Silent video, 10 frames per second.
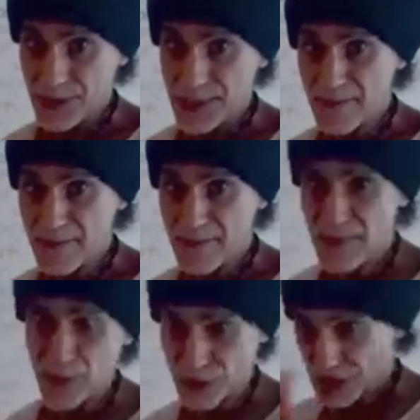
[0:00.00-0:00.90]
the
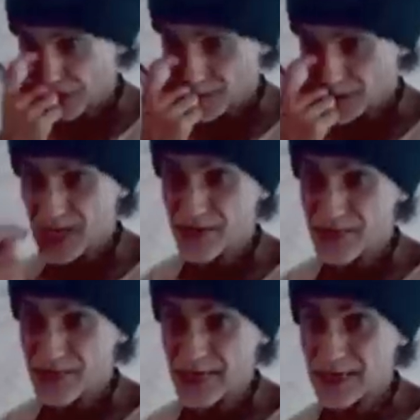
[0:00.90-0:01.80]
demiurge, the
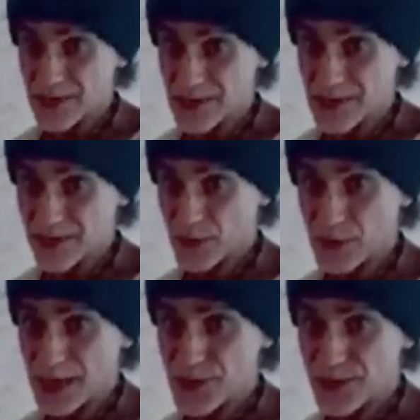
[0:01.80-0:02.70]
7 colours of
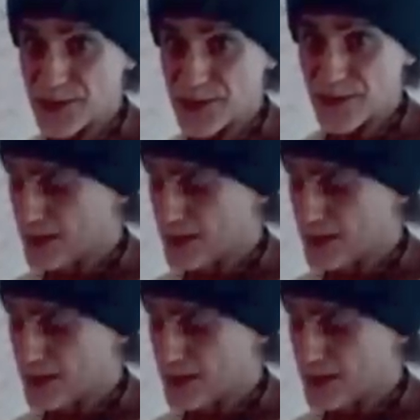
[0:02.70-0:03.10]
creation.